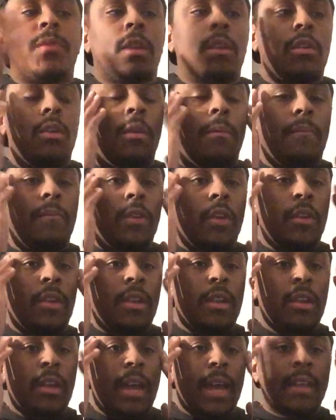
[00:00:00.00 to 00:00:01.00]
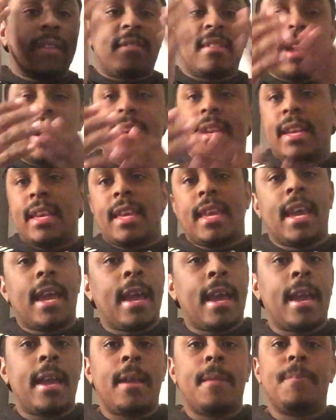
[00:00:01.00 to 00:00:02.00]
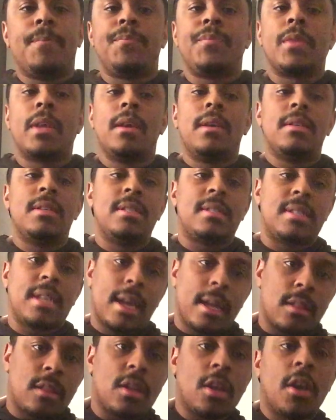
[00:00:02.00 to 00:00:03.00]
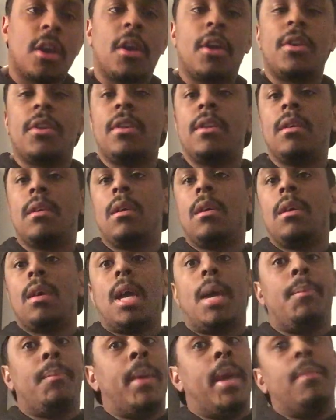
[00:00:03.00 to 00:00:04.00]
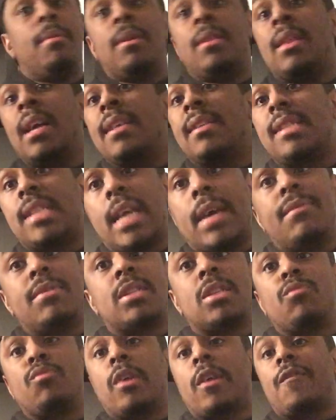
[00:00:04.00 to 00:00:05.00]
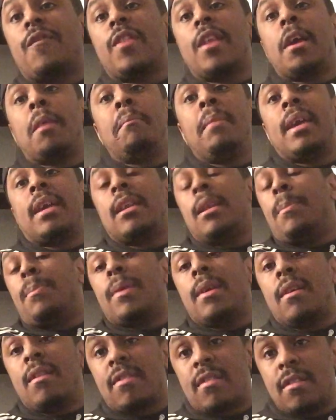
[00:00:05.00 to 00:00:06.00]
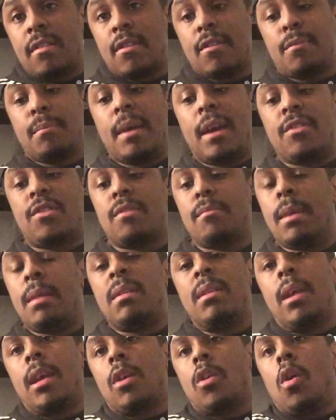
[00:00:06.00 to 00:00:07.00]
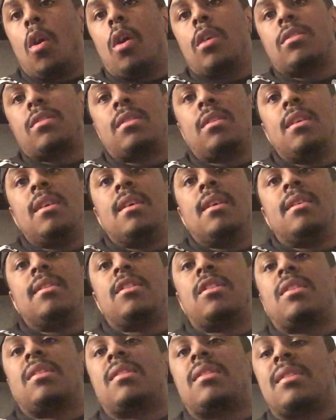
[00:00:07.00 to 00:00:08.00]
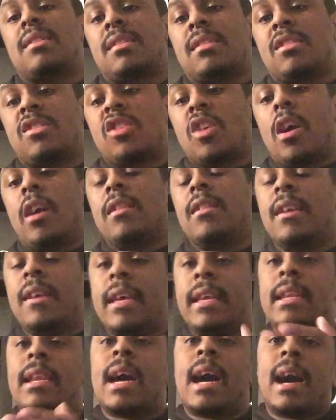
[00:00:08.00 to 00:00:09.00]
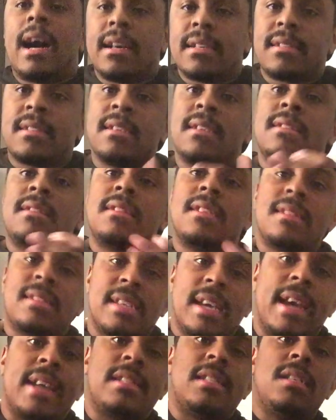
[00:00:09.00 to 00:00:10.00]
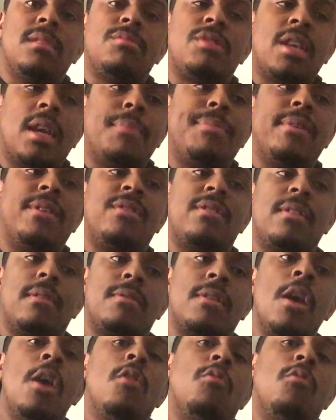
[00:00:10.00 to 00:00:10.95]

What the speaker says: Your head's not in the game. This, that, and third. And maybe Lacey Evans and Ric Flair make an appearance in this match. And maybe they cost Charlotte and Asuka the tag team championships.